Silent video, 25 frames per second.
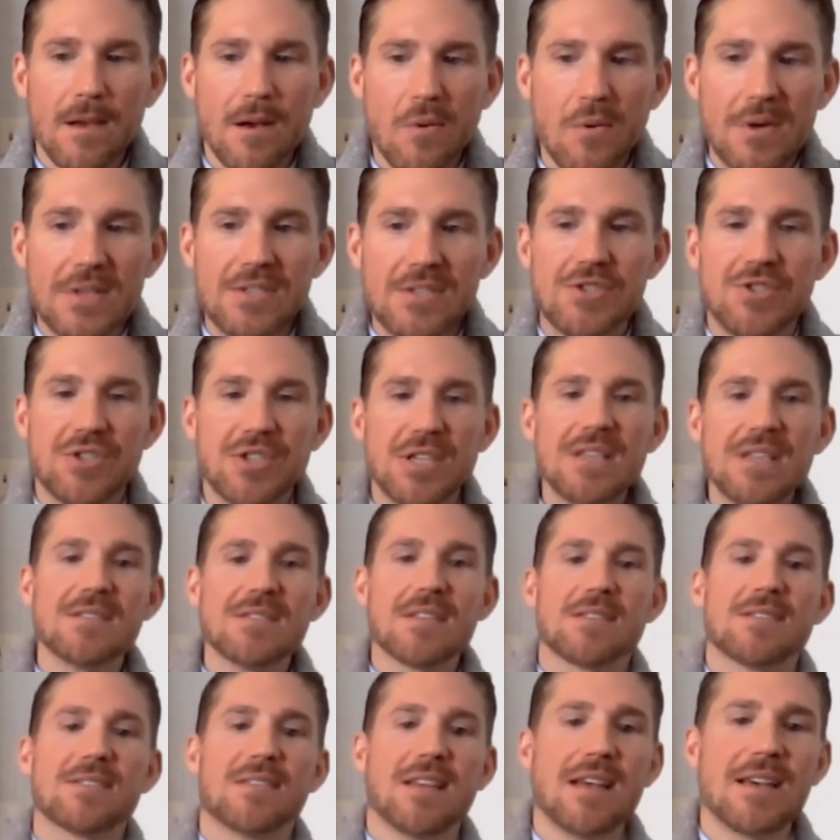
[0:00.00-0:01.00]
When
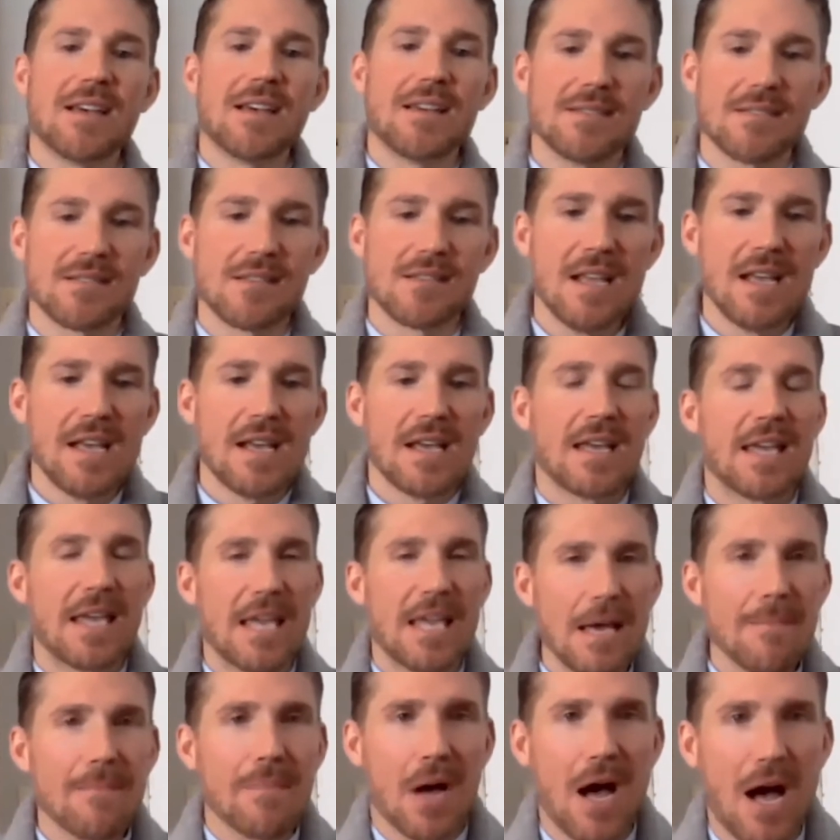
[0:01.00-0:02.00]
Jesus says,
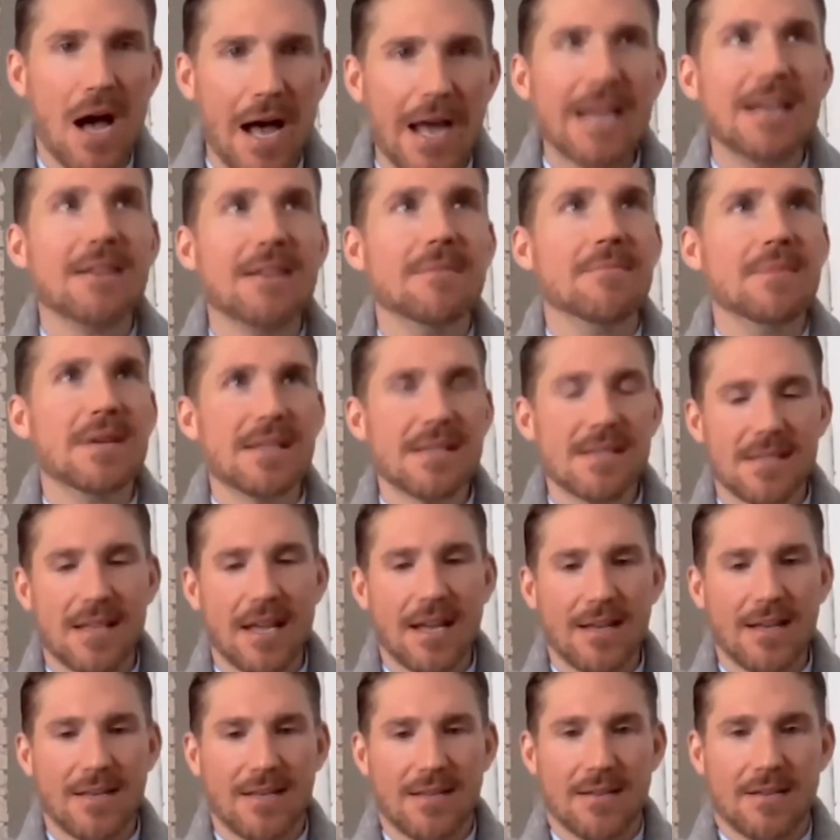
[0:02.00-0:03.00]
Get behind me,
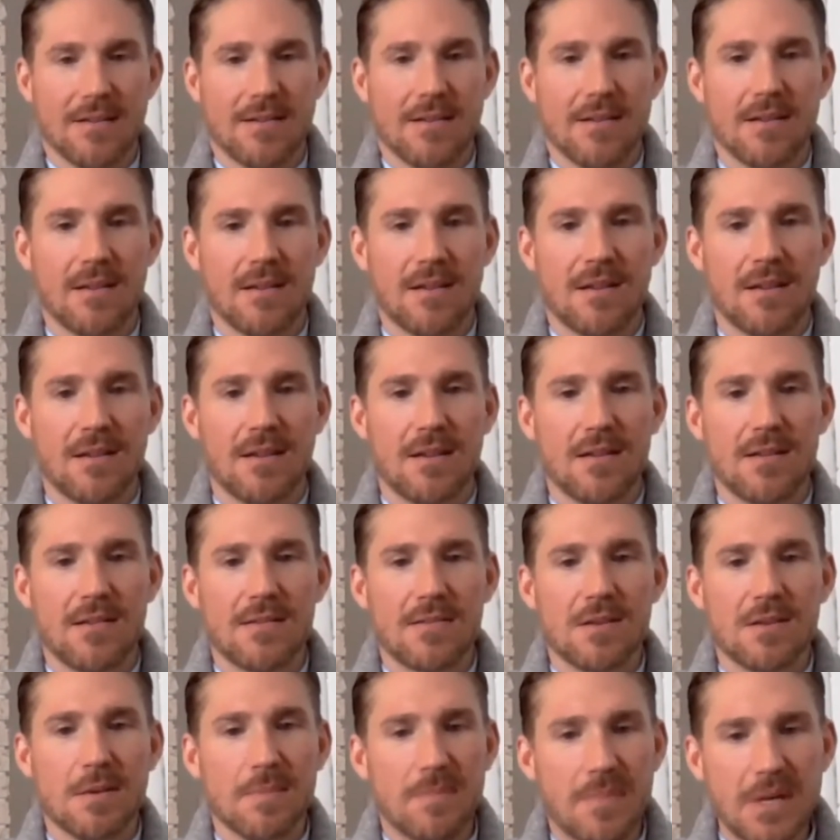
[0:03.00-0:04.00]
Satan,
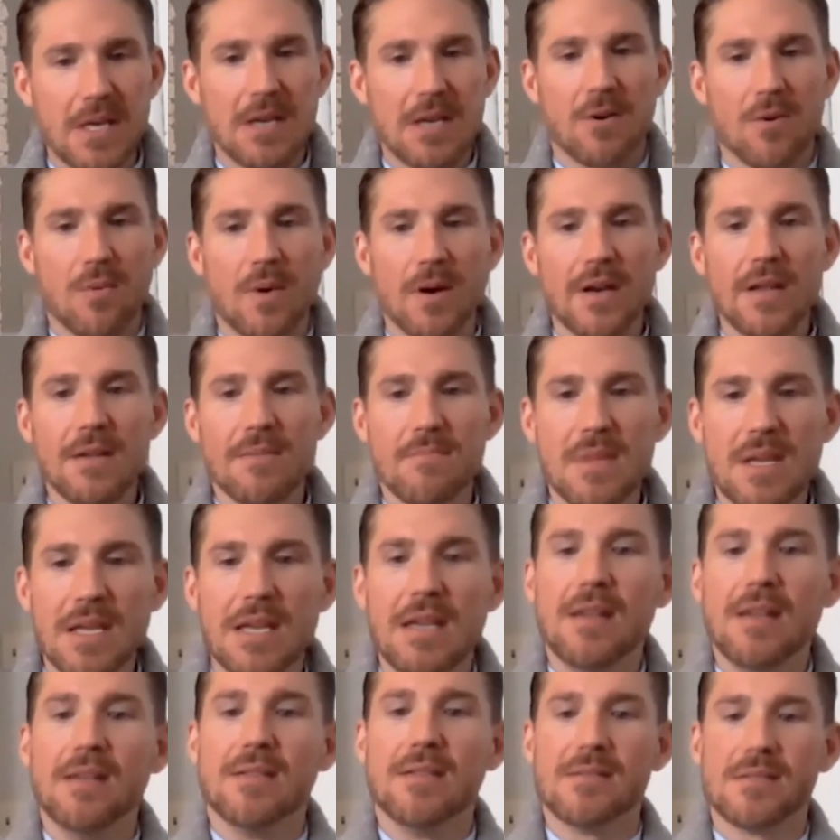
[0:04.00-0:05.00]
to Peter, what he
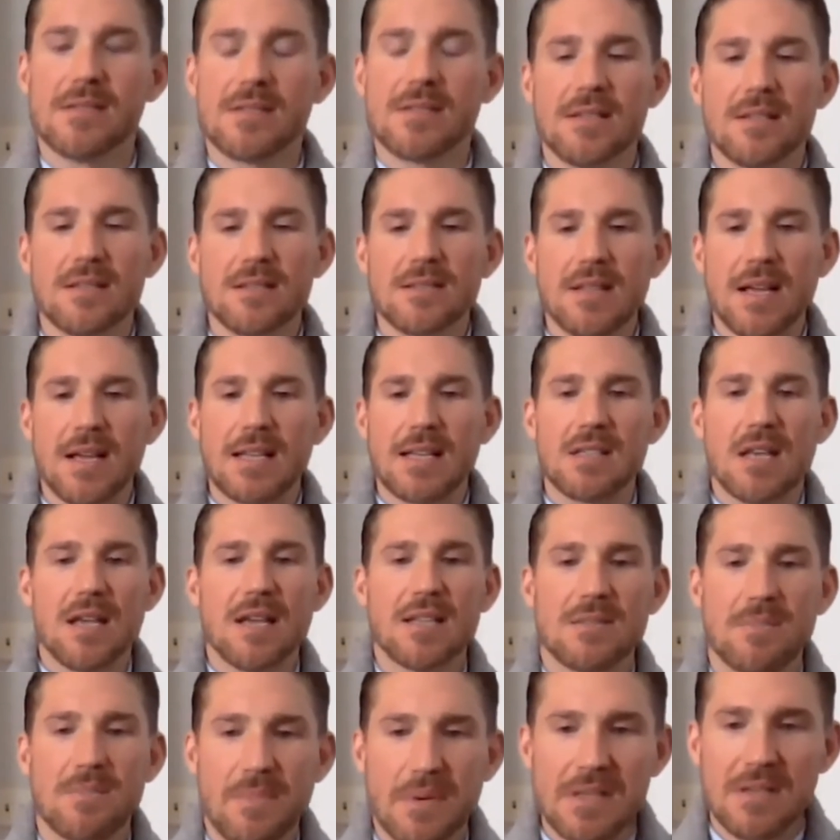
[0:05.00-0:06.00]
means is, as,
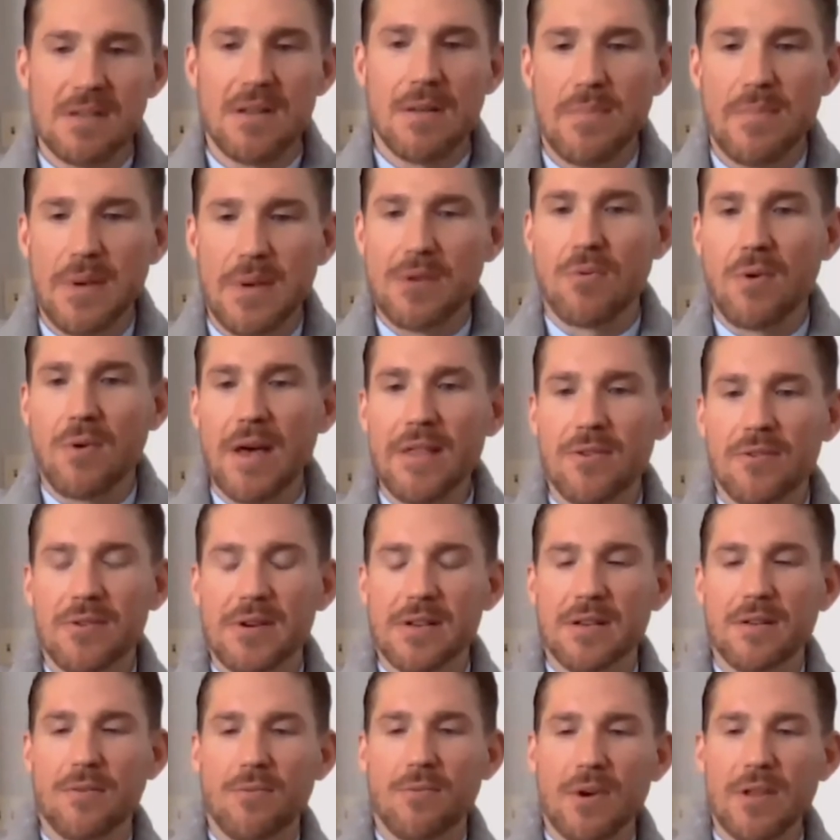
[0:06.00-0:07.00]
as Ben
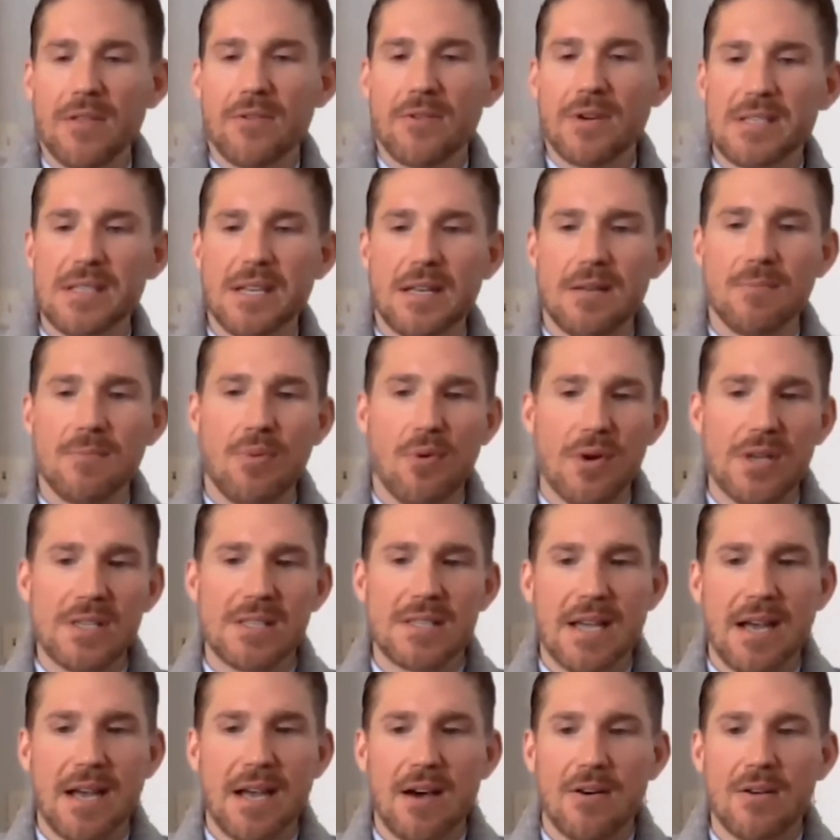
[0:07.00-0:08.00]
Withering, Witherington
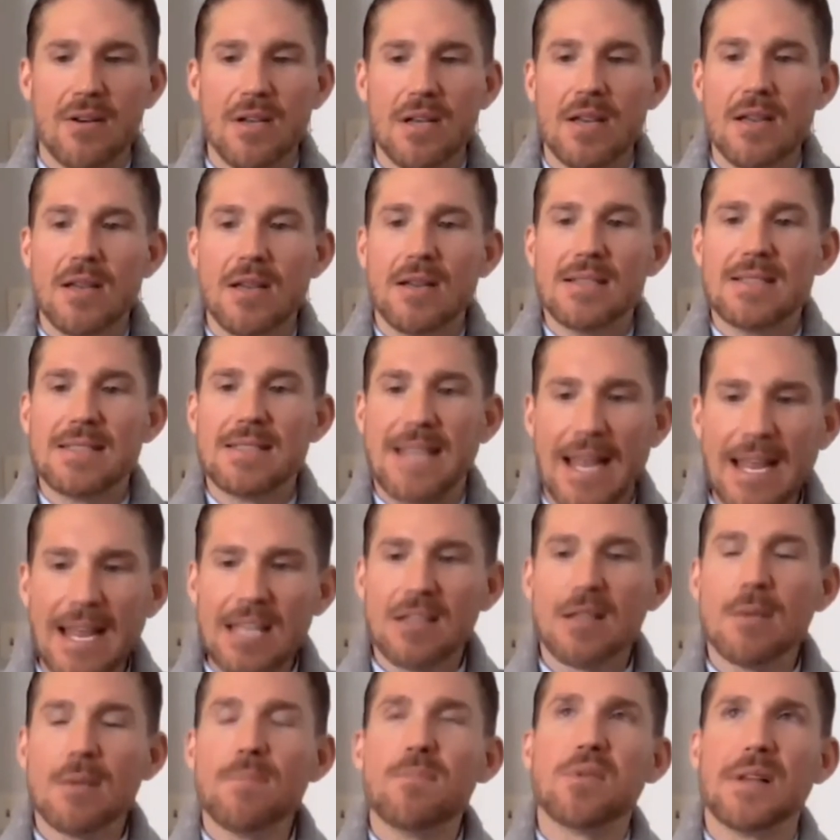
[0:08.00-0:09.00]
points out,
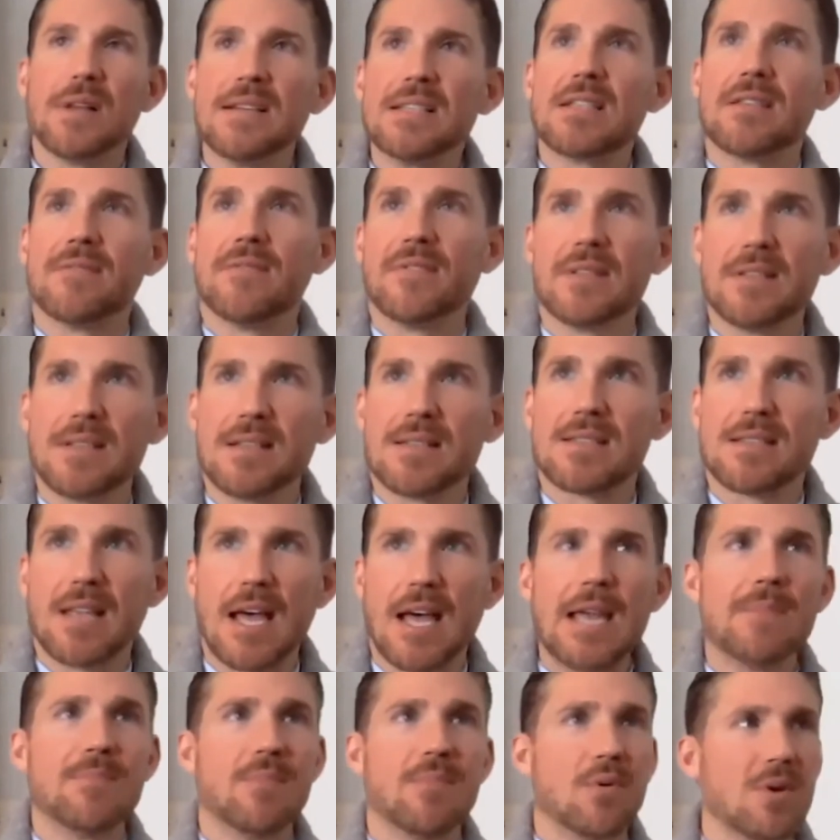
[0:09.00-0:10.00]
Take the place of a
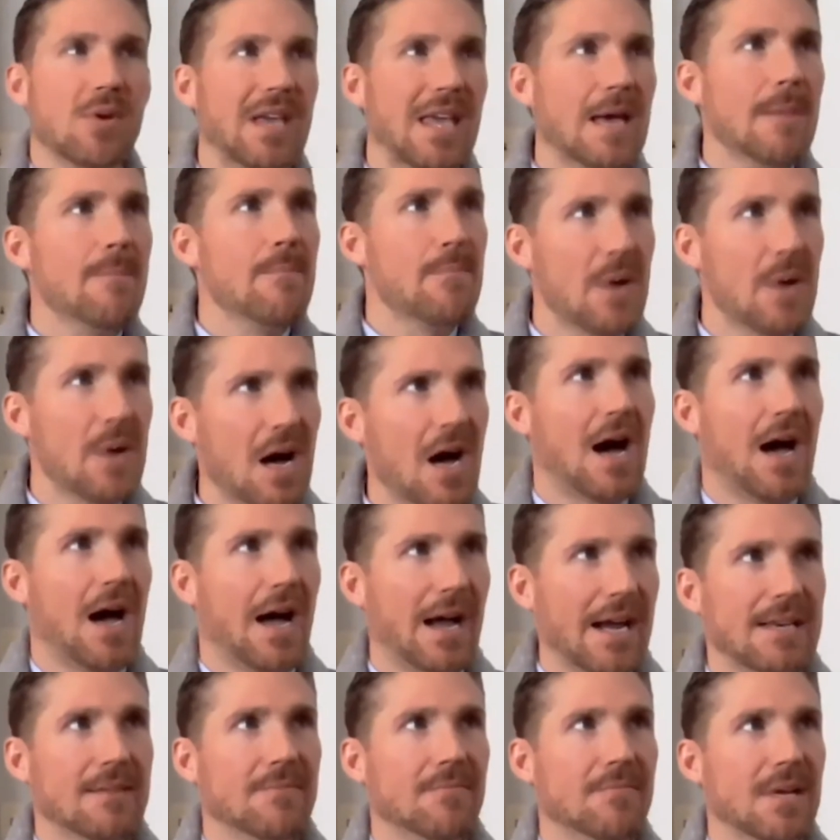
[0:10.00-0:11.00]
disciple. Get
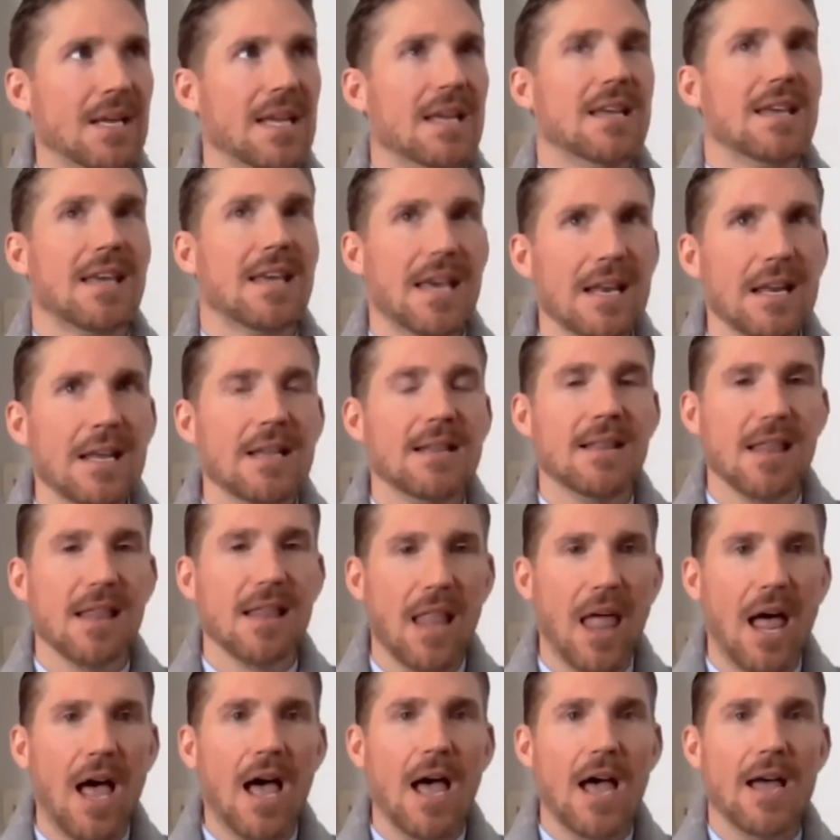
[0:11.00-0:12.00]
behind me. Get in
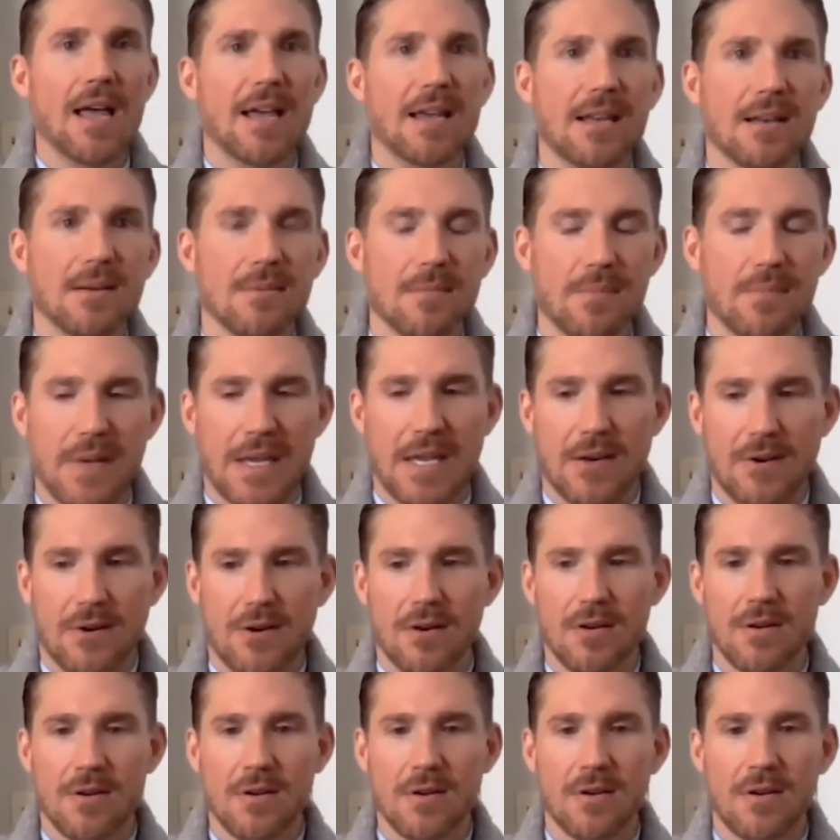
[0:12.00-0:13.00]
line,
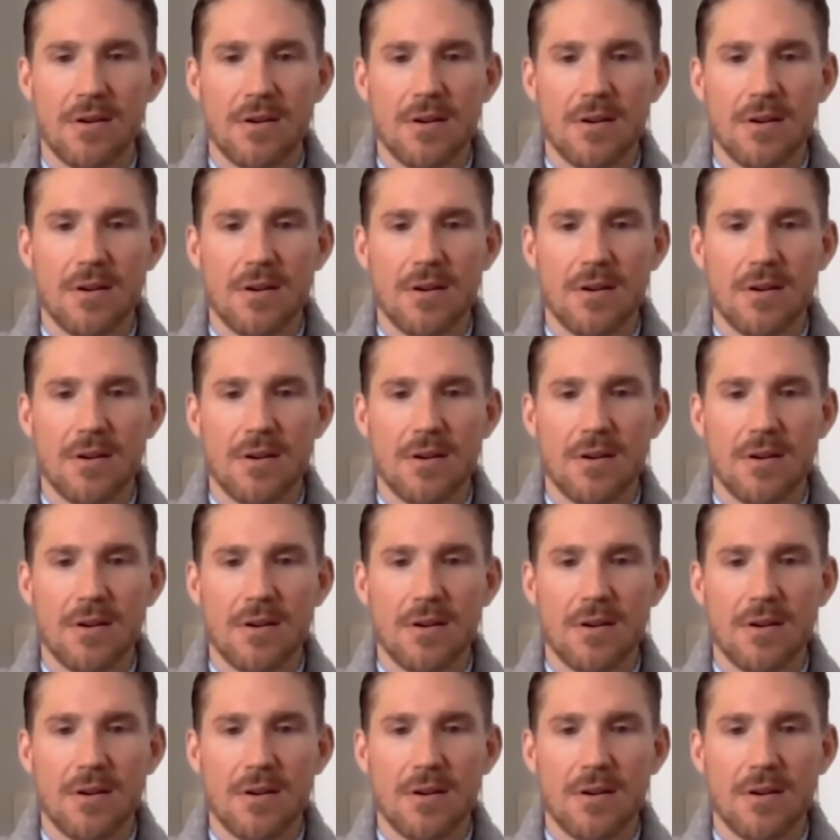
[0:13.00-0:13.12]
Peter.